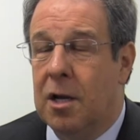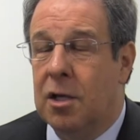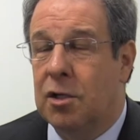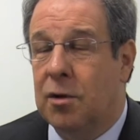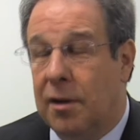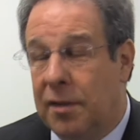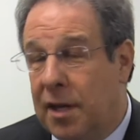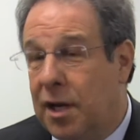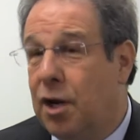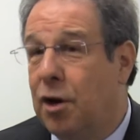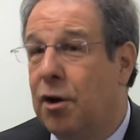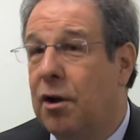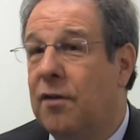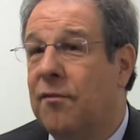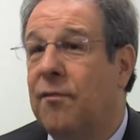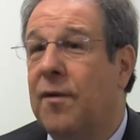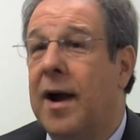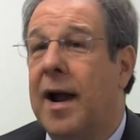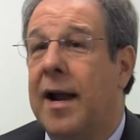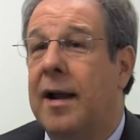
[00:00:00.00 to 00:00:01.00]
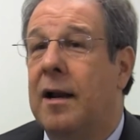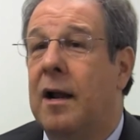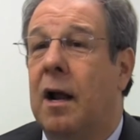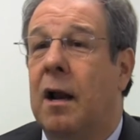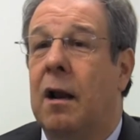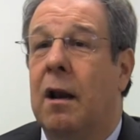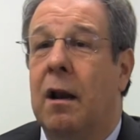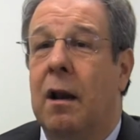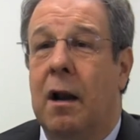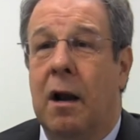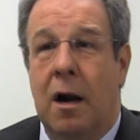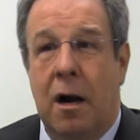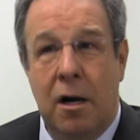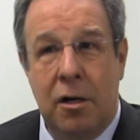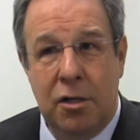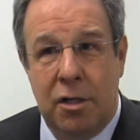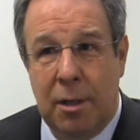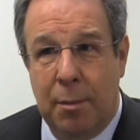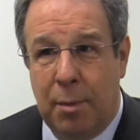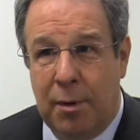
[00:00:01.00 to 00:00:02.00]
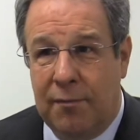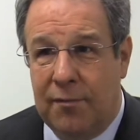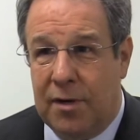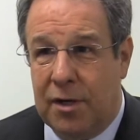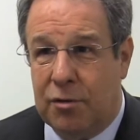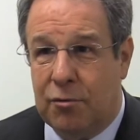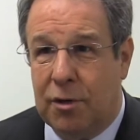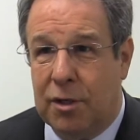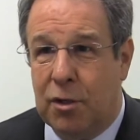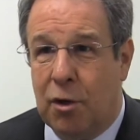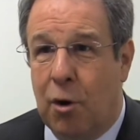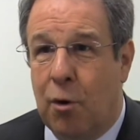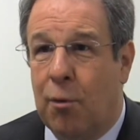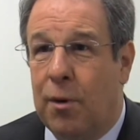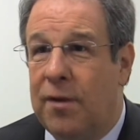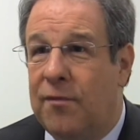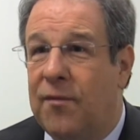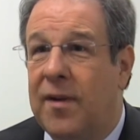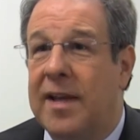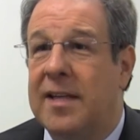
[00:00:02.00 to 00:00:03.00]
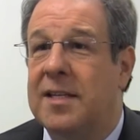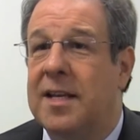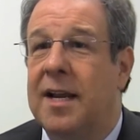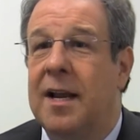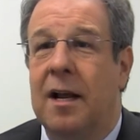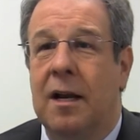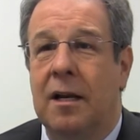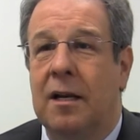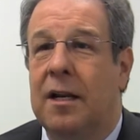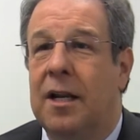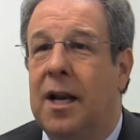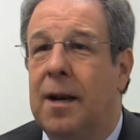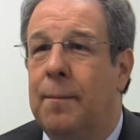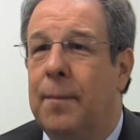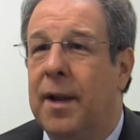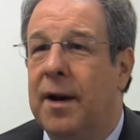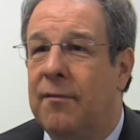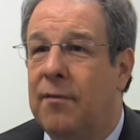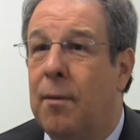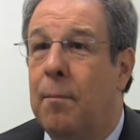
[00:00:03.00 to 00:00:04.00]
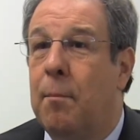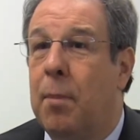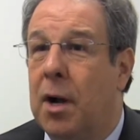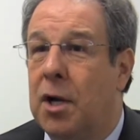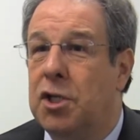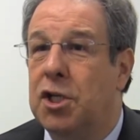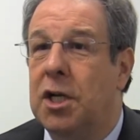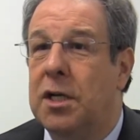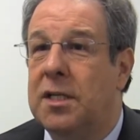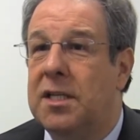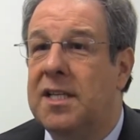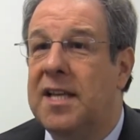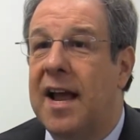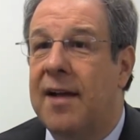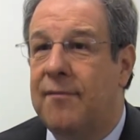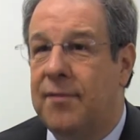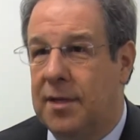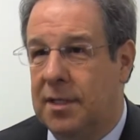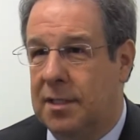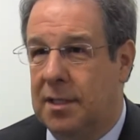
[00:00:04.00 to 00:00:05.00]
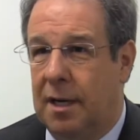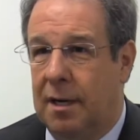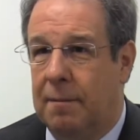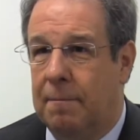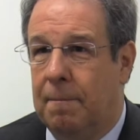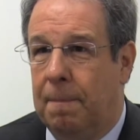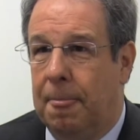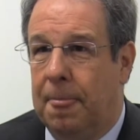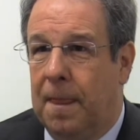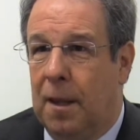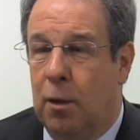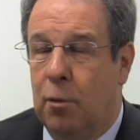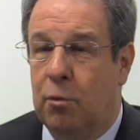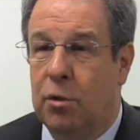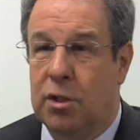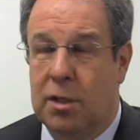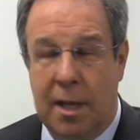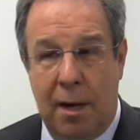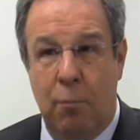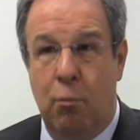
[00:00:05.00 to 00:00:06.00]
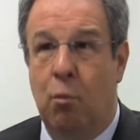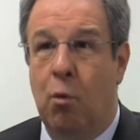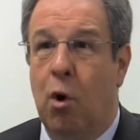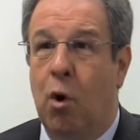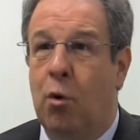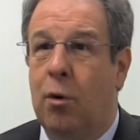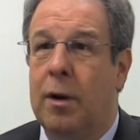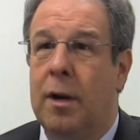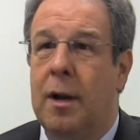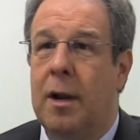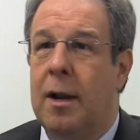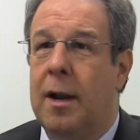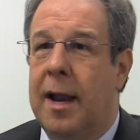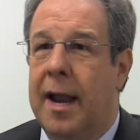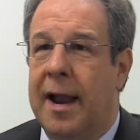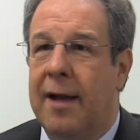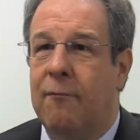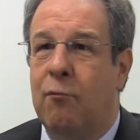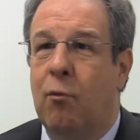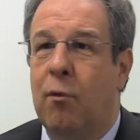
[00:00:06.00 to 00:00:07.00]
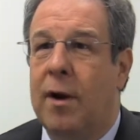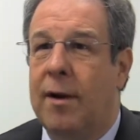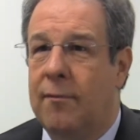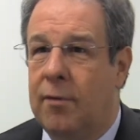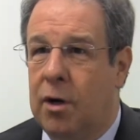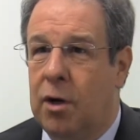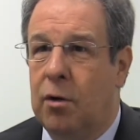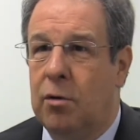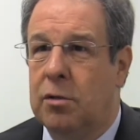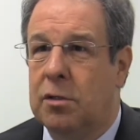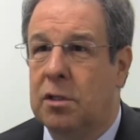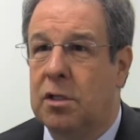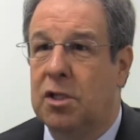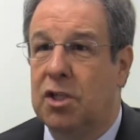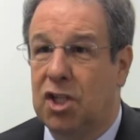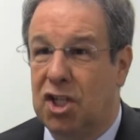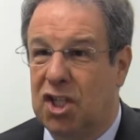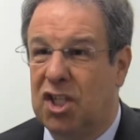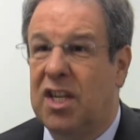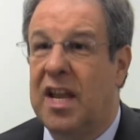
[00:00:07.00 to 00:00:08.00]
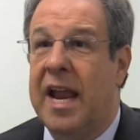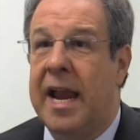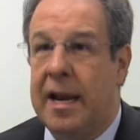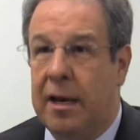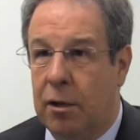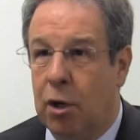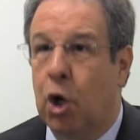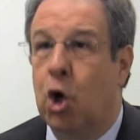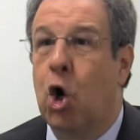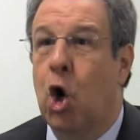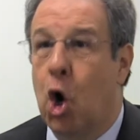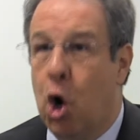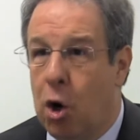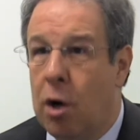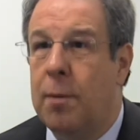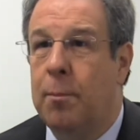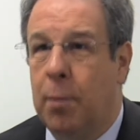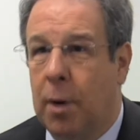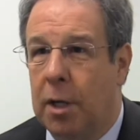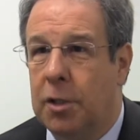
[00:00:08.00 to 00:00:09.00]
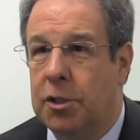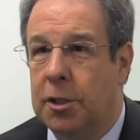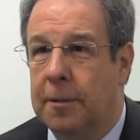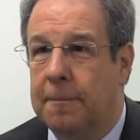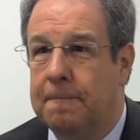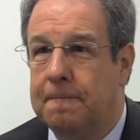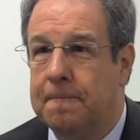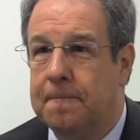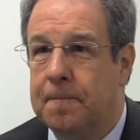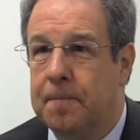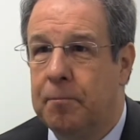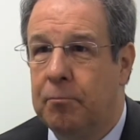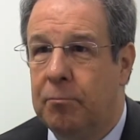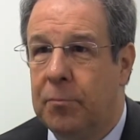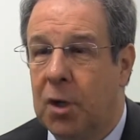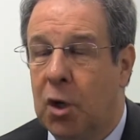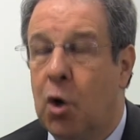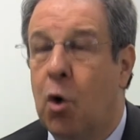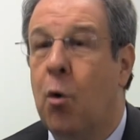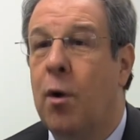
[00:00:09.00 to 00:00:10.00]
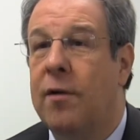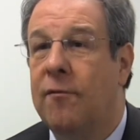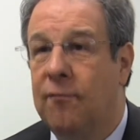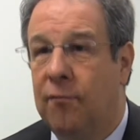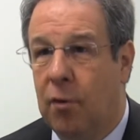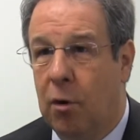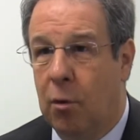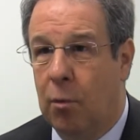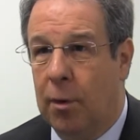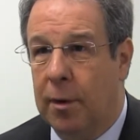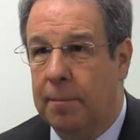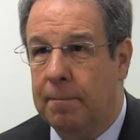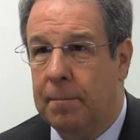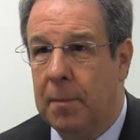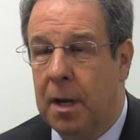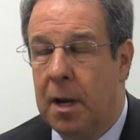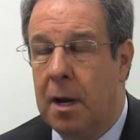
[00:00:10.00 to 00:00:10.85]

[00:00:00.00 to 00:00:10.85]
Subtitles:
So I think you're going to find a large number of districts already facing a little bit of a budget deficit. In other words, they won't have revenues to sustain their current budget going forward.